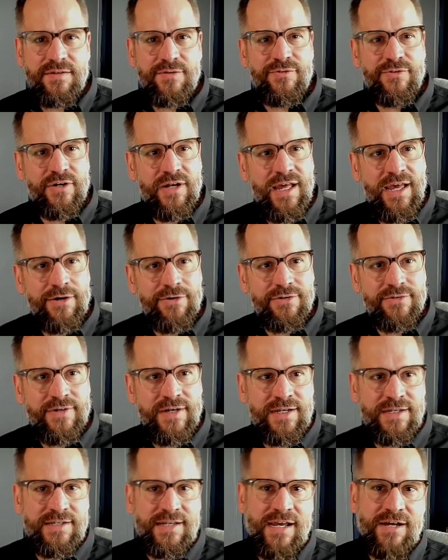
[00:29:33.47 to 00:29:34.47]
for an hour,
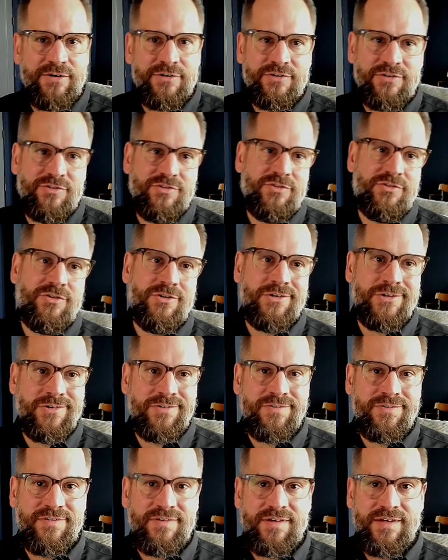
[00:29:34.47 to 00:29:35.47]
right? An hour
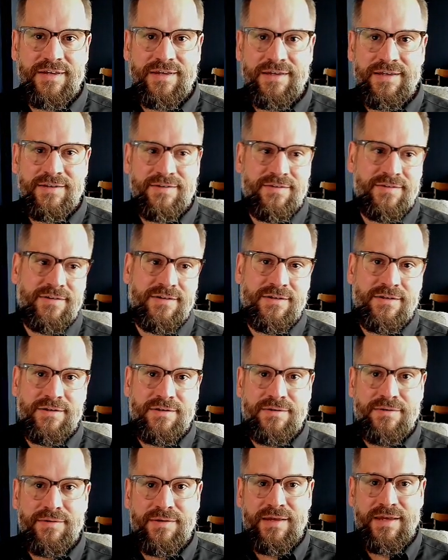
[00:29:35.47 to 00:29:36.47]
starts at
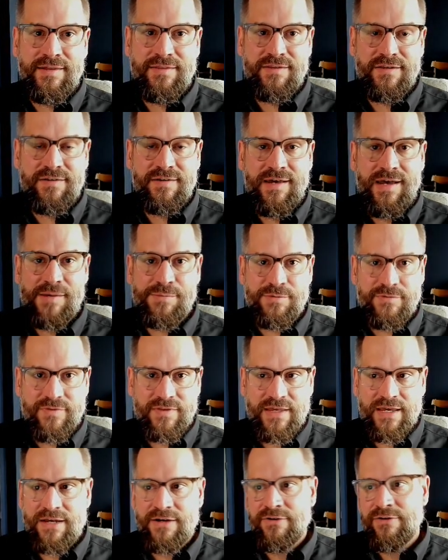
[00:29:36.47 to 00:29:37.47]
the top of
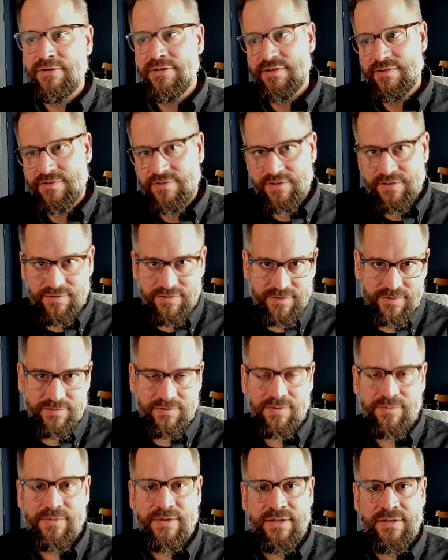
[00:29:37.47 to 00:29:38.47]
the hour and extends
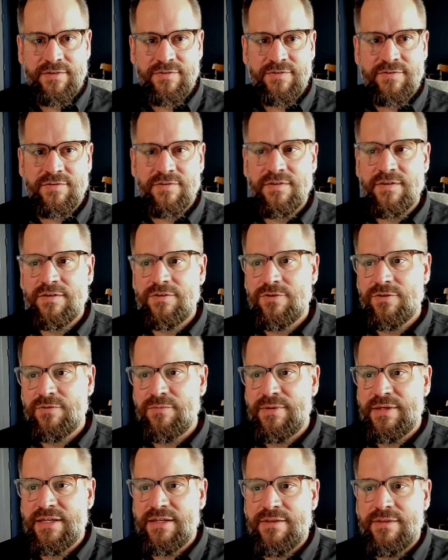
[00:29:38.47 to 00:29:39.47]
60 minutes until the
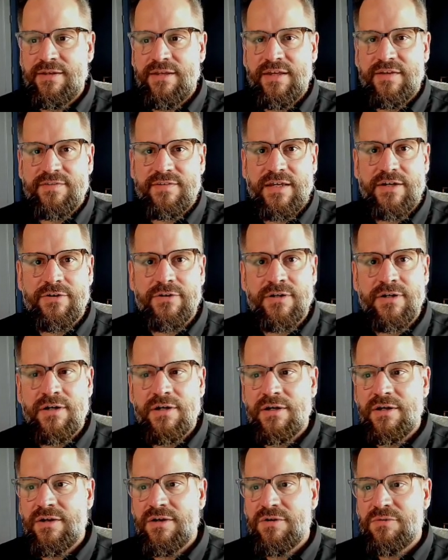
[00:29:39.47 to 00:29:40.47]
beginning of the next hour.
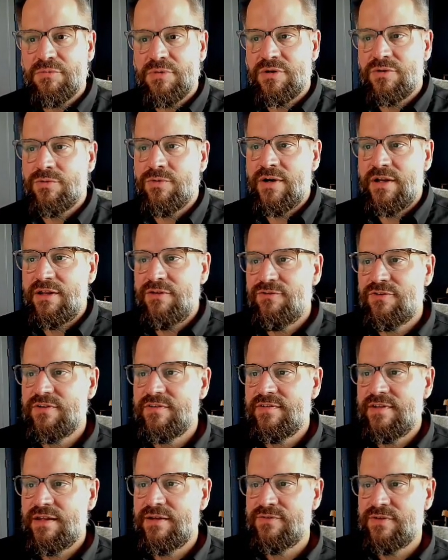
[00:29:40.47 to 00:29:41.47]
But what if
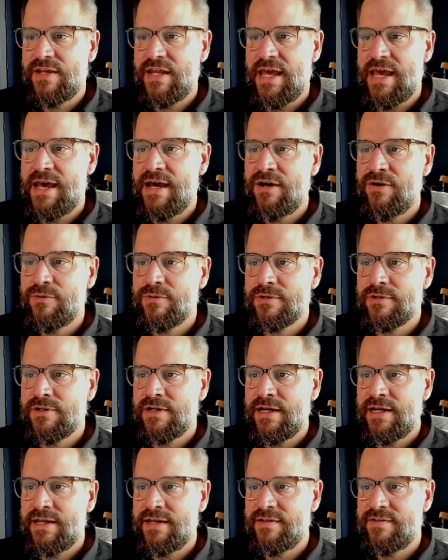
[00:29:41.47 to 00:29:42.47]
instead of an hour
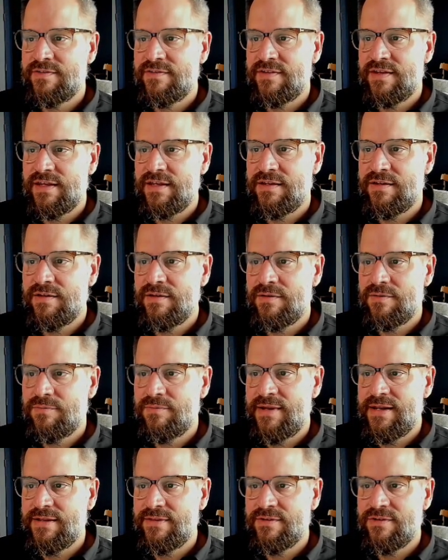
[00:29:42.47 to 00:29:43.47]
I had said,
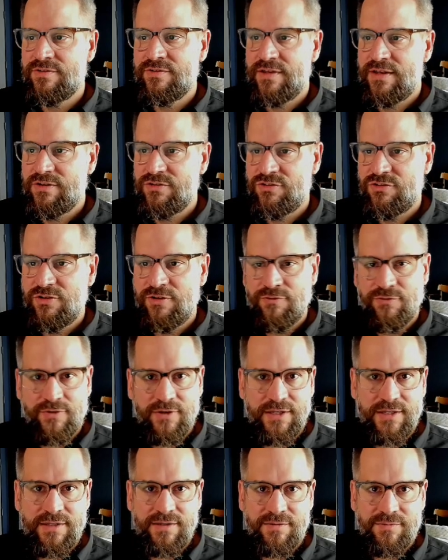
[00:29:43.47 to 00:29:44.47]
make this a
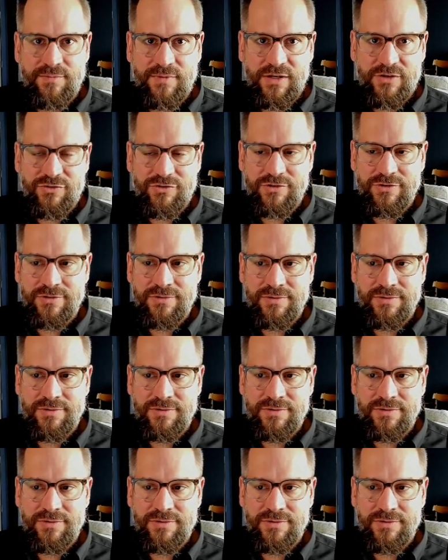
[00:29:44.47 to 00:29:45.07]
shiftly measure,